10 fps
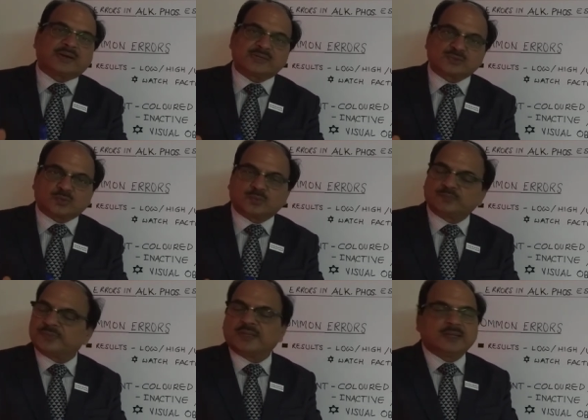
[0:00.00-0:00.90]
ratio,
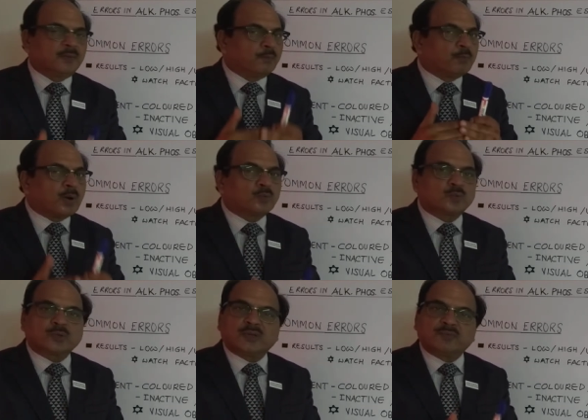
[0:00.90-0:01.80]
bound
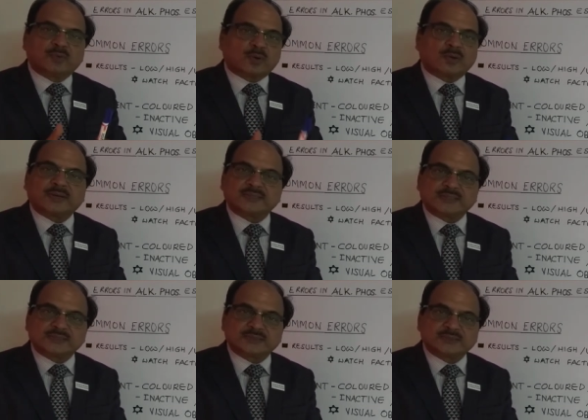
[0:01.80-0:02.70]
to give you wrong
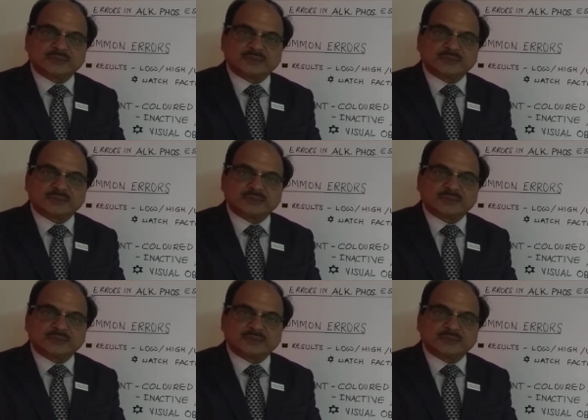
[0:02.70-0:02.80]
results.